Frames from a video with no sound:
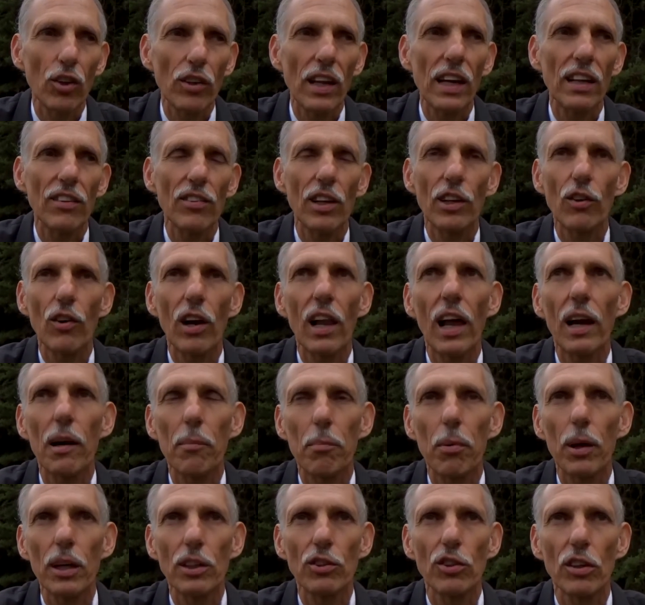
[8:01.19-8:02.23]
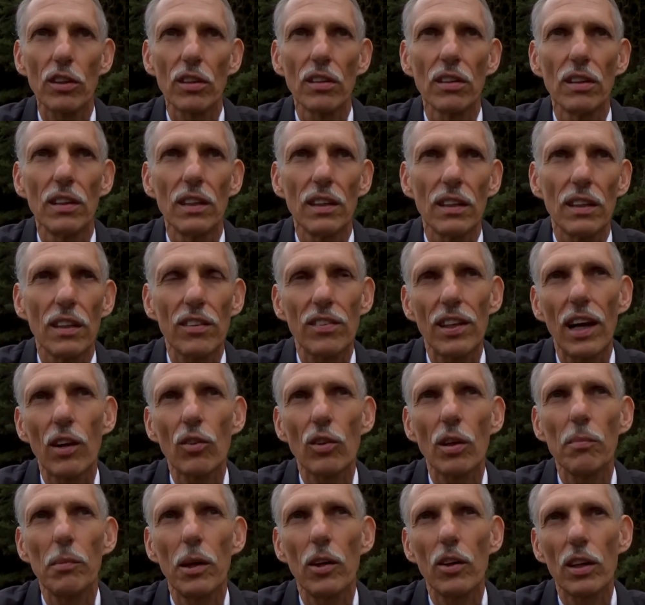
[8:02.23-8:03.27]
know that he's under a lot of pressure. The
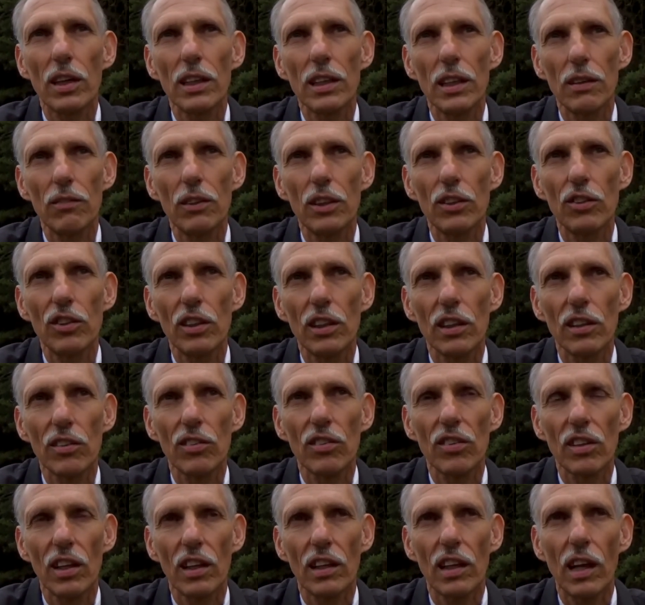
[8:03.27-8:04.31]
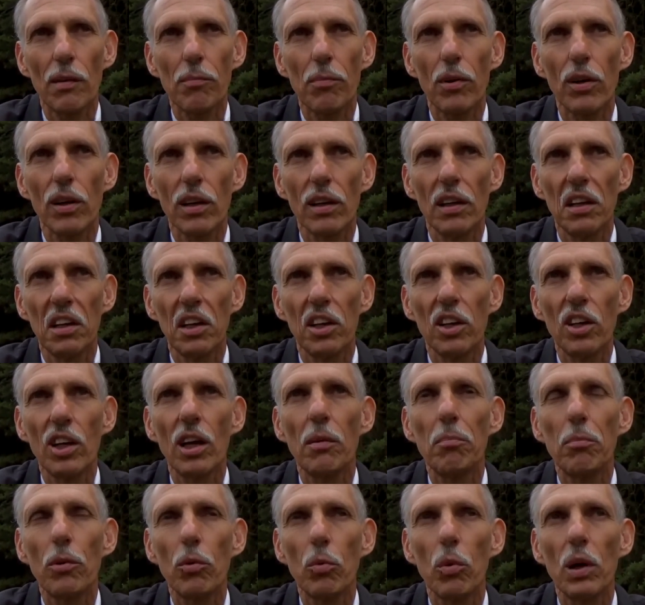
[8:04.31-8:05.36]
South American division is
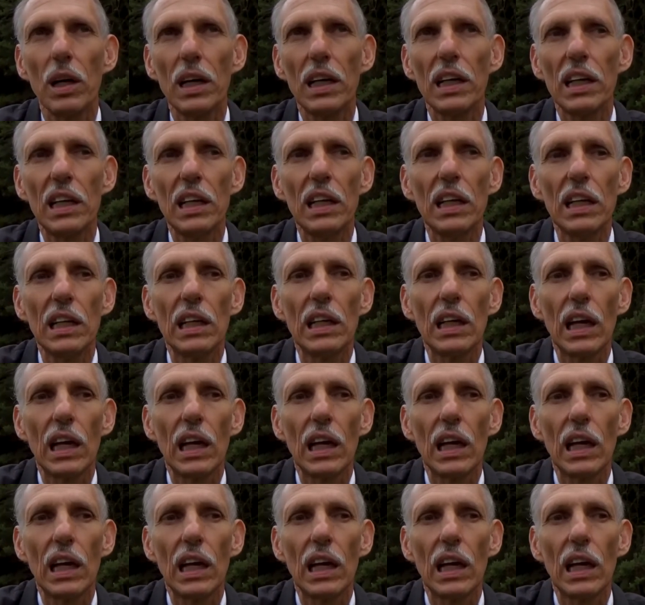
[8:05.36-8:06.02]
number one.